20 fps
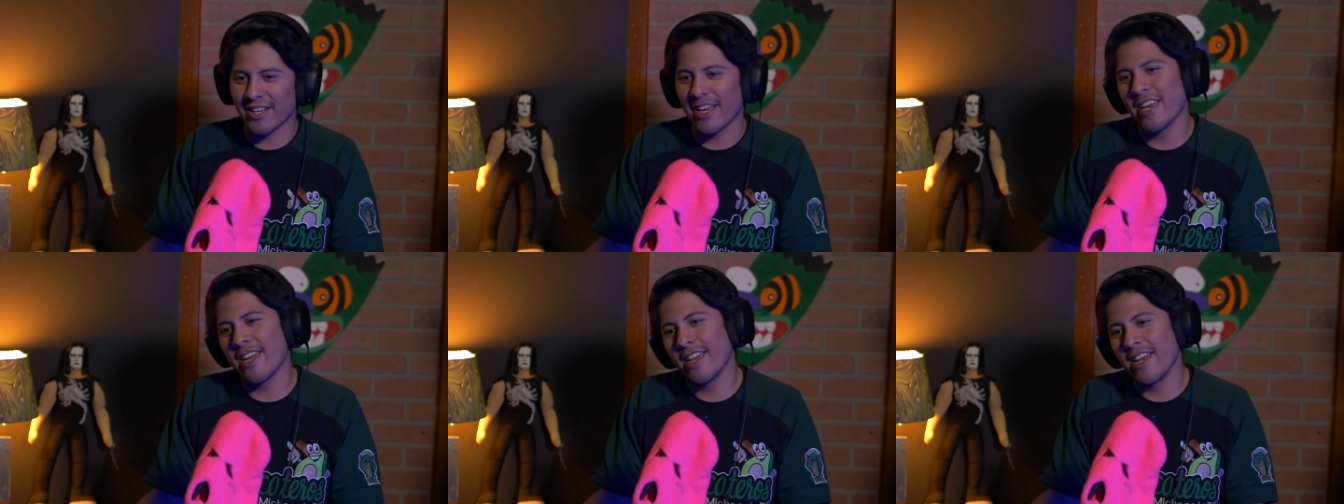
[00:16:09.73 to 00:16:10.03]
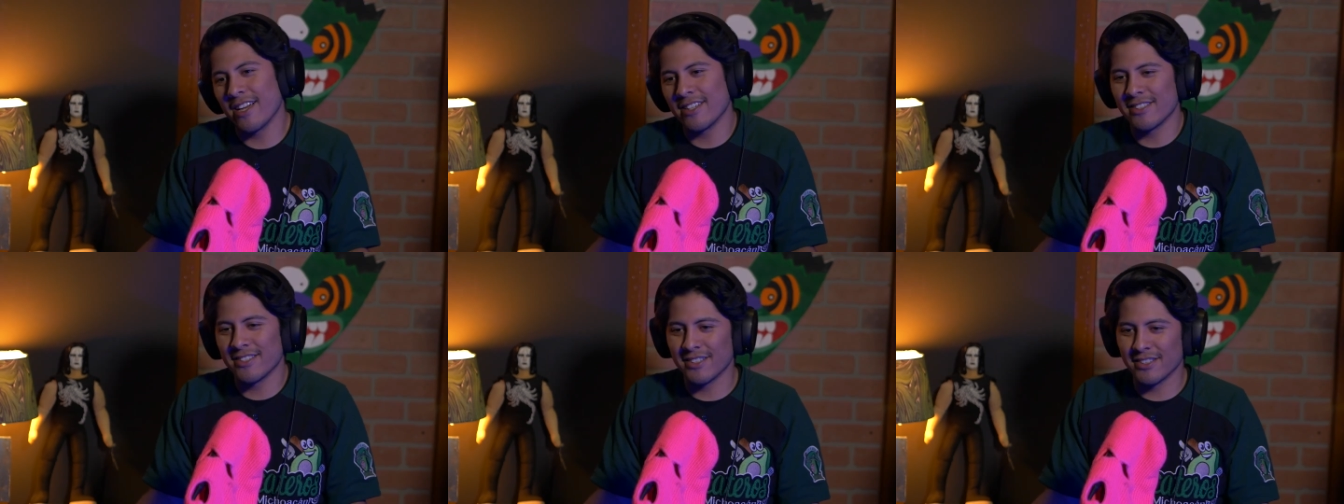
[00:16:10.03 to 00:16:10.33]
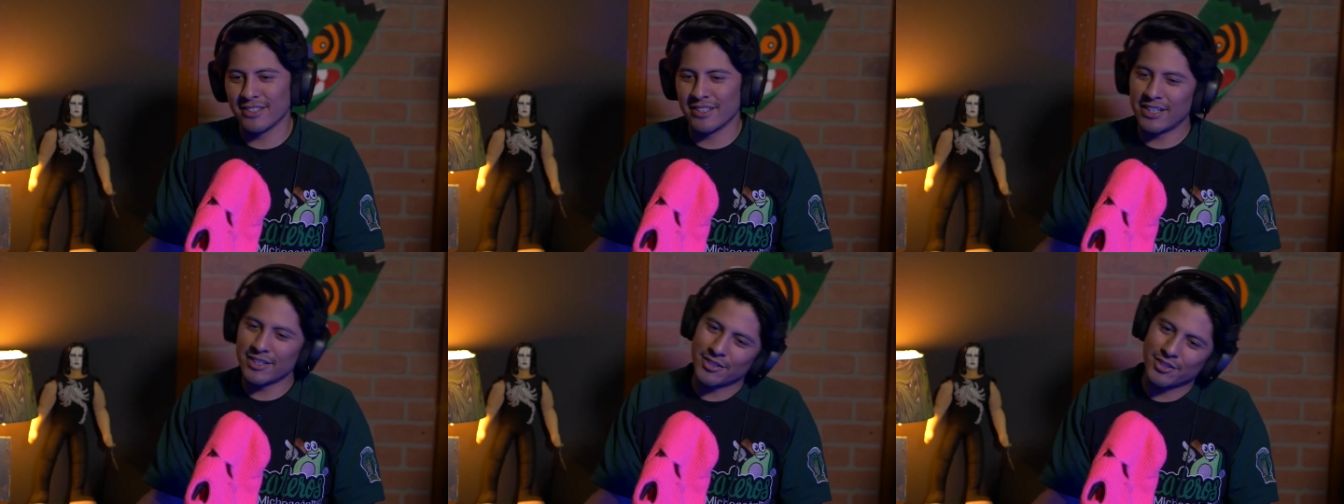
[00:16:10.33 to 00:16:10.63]
hey how's
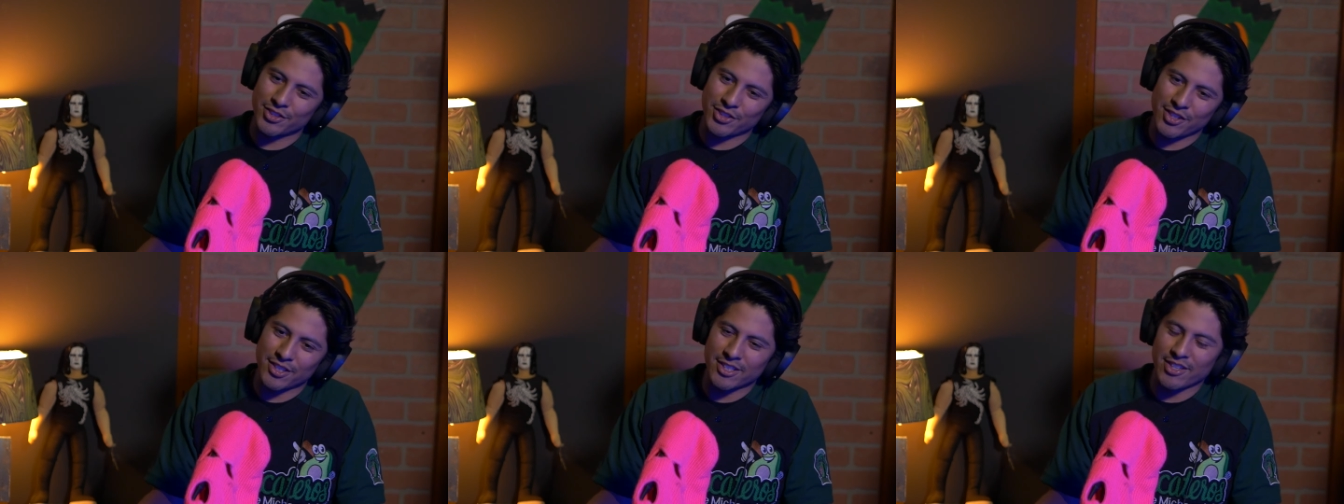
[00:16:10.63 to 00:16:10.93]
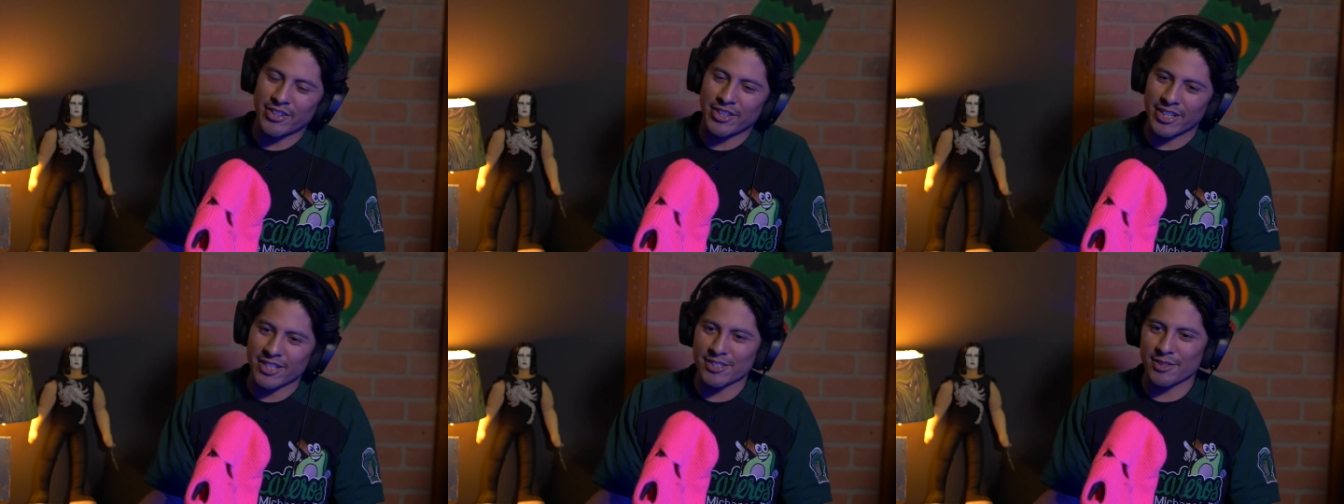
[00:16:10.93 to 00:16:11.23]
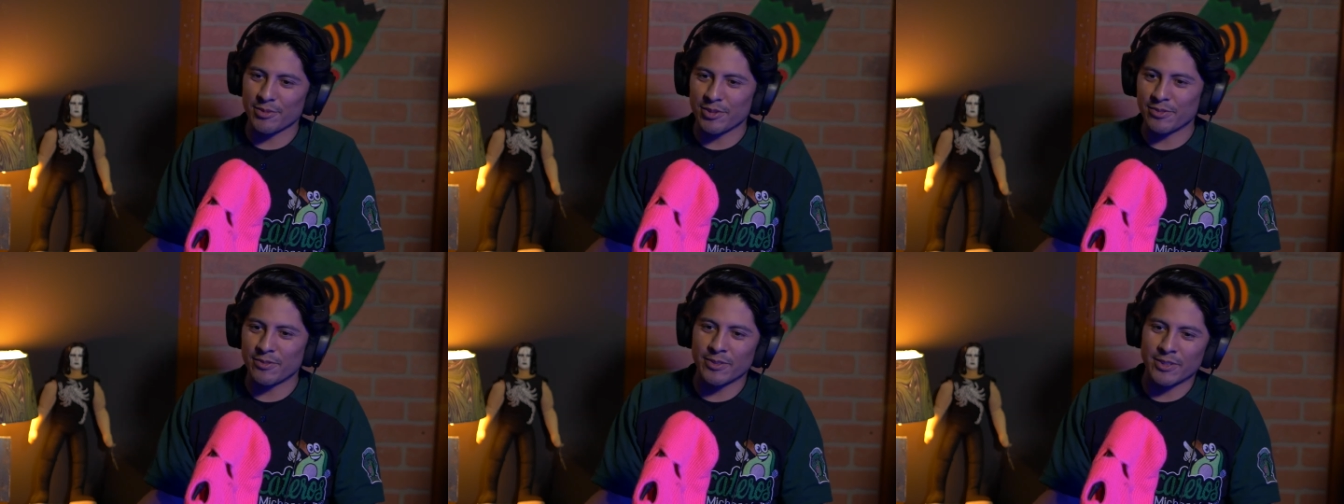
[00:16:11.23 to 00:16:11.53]
the how's the show going you guys
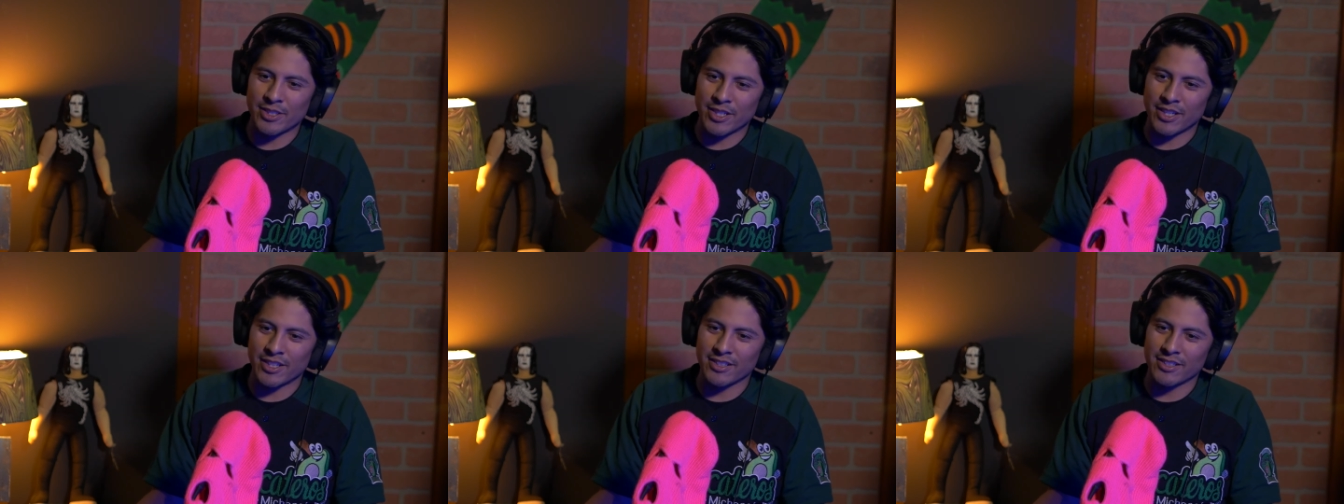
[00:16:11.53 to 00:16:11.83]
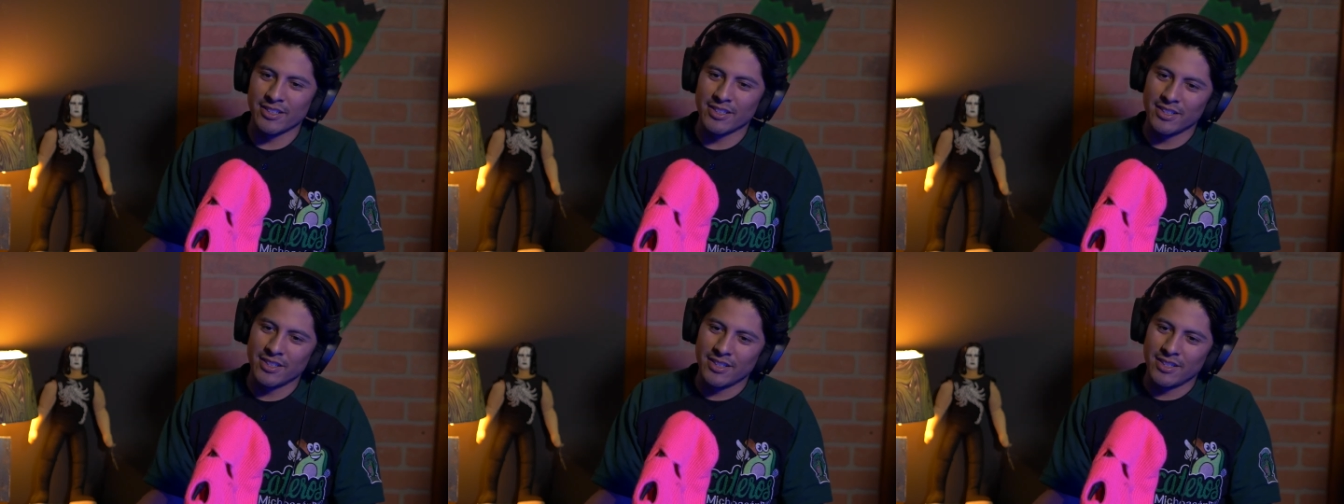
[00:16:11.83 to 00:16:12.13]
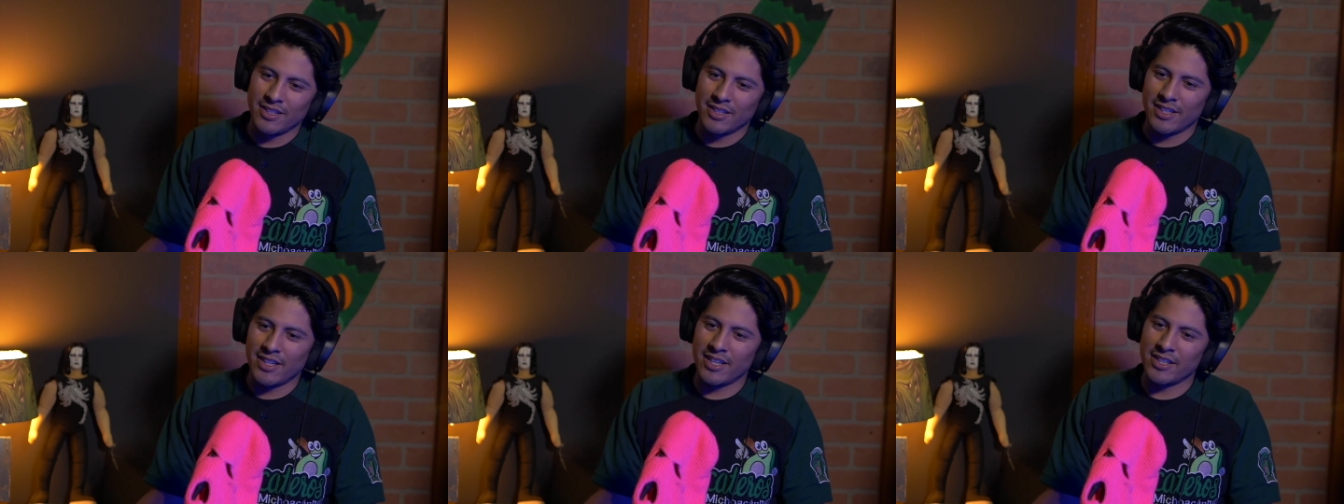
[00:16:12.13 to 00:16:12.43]
almost done
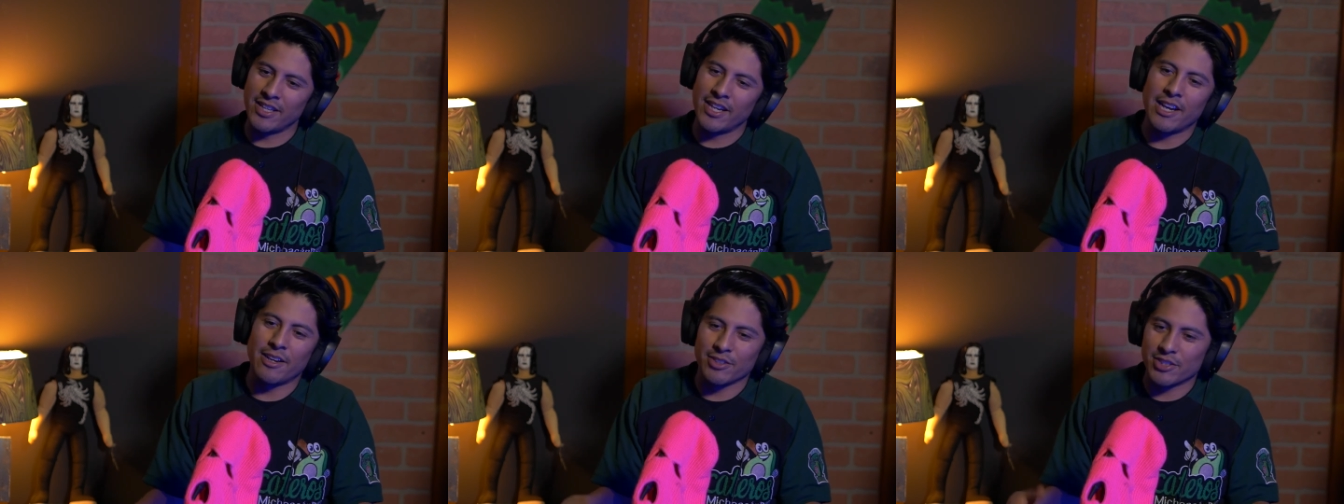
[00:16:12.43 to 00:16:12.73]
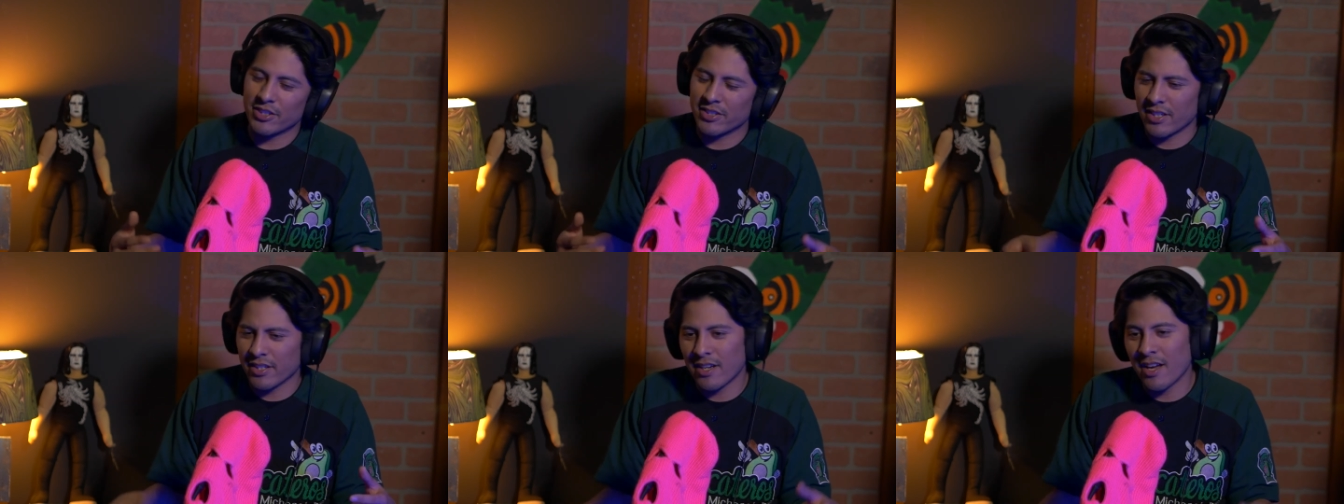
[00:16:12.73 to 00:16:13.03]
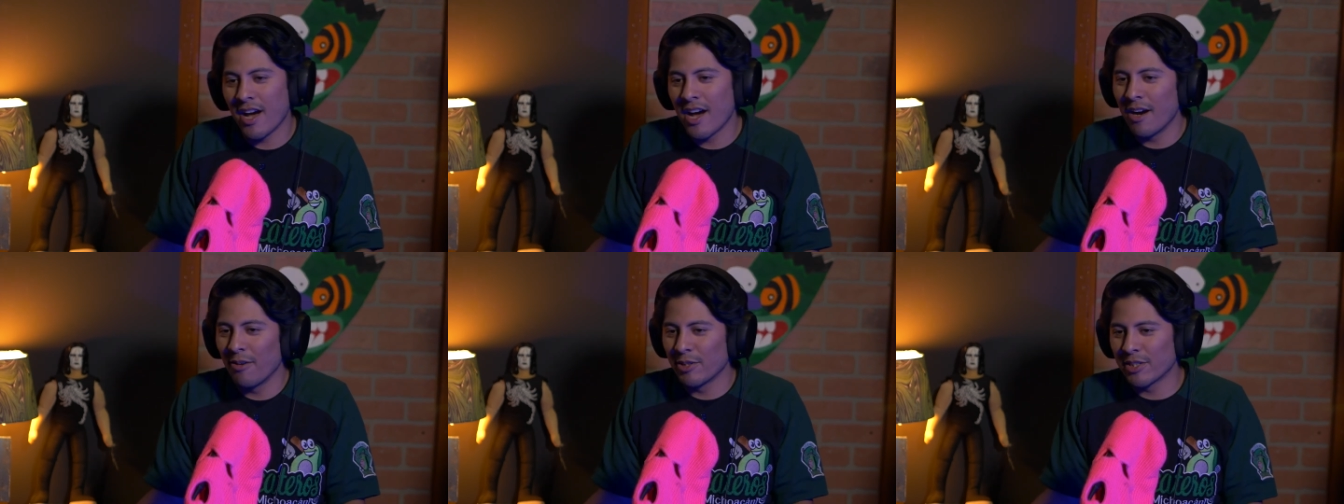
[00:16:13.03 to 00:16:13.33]
and then I was just like,
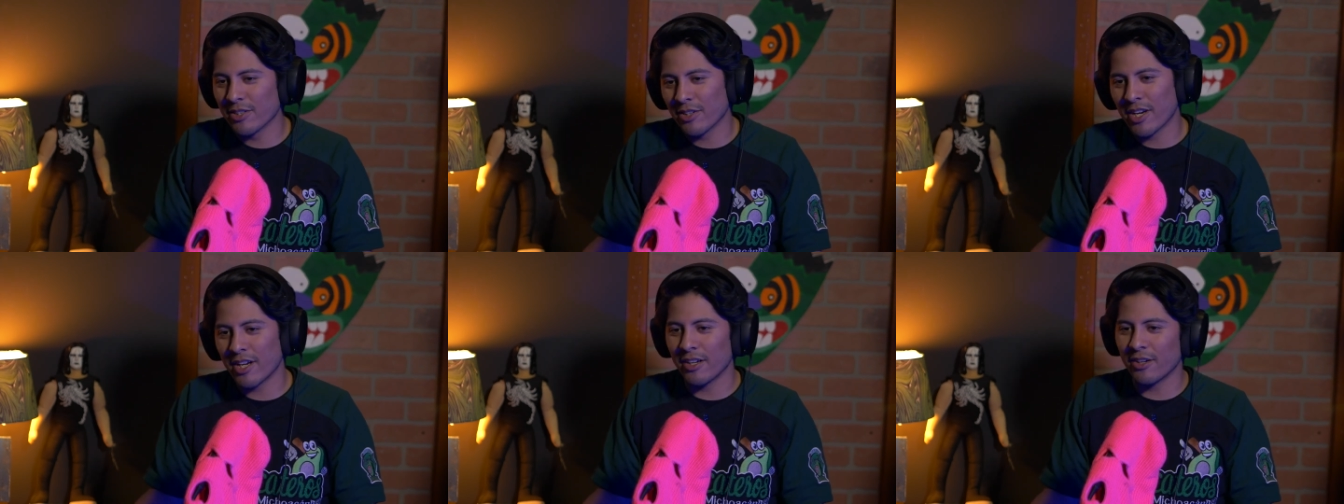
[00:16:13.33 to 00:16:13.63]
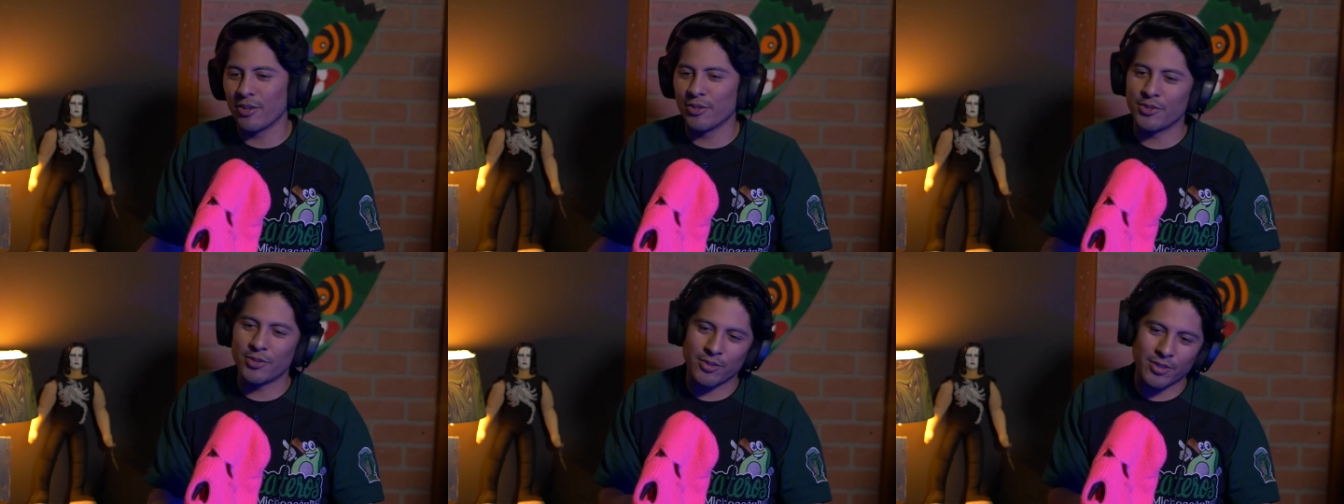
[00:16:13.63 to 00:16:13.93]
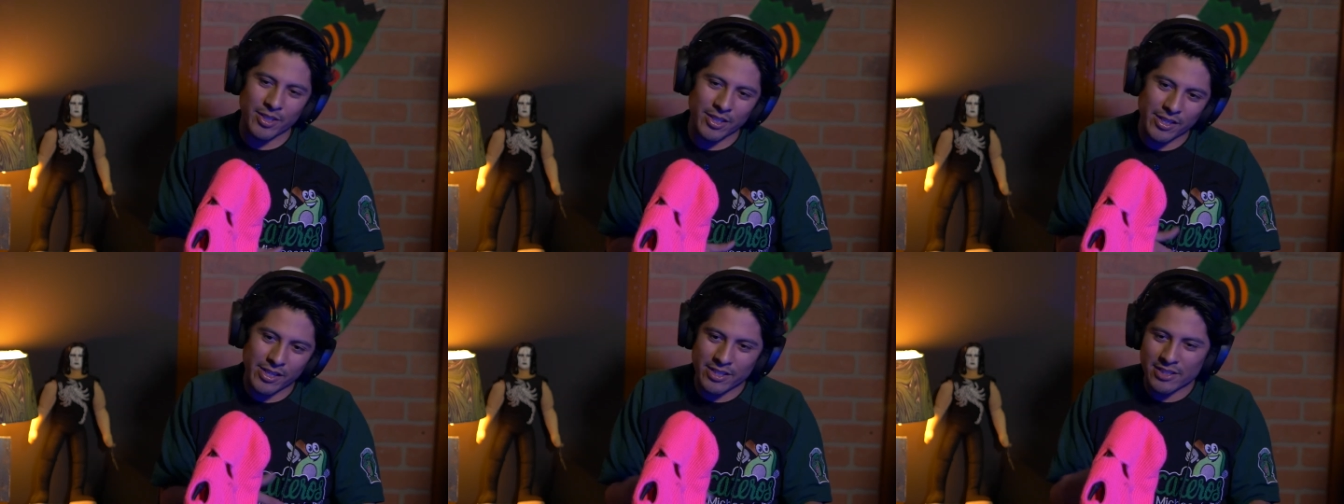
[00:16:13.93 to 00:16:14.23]
no, we still got to go through
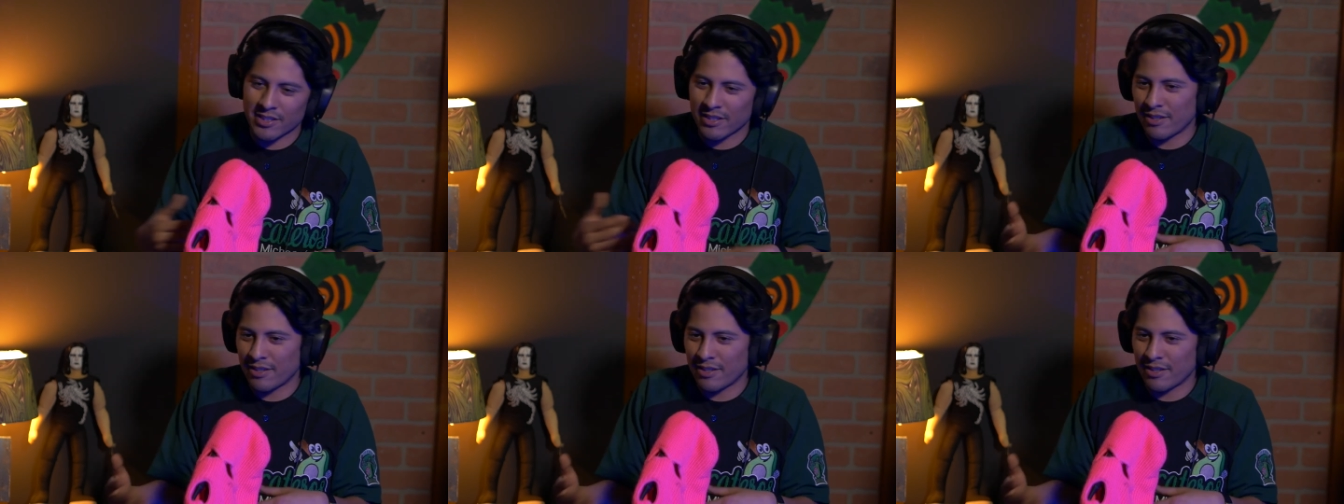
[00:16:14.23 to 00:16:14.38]
this.